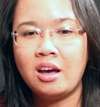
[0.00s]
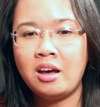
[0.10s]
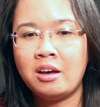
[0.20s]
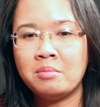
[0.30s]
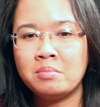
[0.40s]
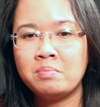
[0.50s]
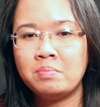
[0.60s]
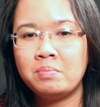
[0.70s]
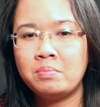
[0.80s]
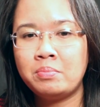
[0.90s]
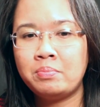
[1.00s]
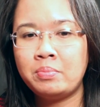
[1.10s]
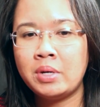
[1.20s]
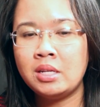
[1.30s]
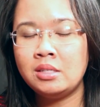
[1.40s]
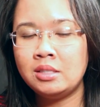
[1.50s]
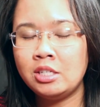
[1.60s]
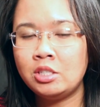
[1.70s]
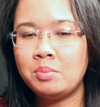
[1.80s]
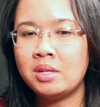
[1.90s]
But it did
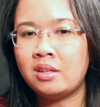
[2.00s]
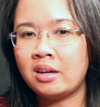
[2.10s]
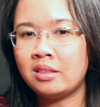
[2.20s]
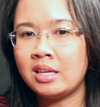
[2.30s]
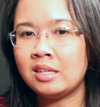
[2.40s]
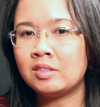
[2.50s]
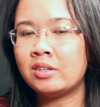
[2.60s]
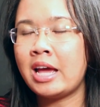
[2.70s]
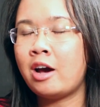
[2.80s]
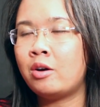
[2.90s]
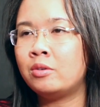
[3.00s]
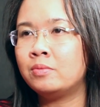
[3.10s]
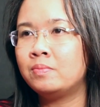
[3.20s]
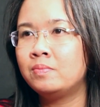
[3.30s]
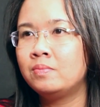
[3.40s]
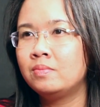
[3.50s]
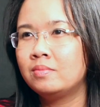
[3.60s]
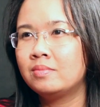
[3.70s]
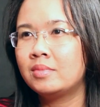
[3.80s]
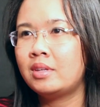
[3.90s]
teach me a lot of things on how,
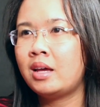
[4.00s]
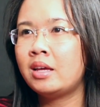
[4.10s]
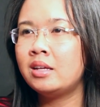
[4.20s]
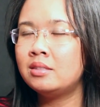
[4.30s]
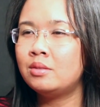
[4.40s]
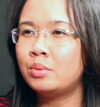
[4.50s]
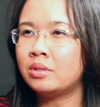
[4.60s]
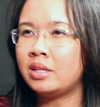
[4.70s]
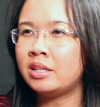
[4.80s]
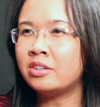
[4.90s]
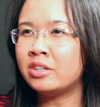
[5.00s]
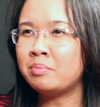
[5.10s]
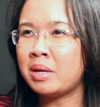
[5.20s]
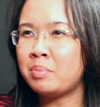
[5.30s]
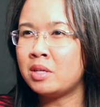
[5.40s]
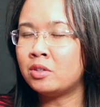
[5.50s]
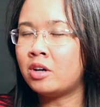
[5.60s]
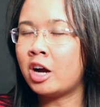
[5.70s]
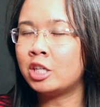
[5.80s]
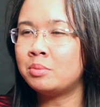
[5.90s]
I guess the word ignorant might be a
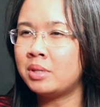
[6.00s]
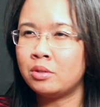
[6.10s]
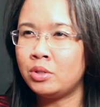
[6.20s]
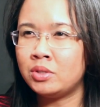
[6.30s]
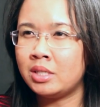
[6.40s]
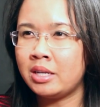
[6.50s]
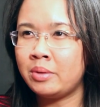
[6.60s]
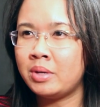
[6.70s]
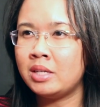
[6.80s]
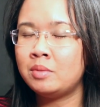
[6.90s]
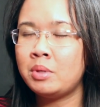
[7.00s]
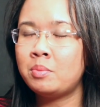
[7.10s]
little harsh, but I'll use it anyways.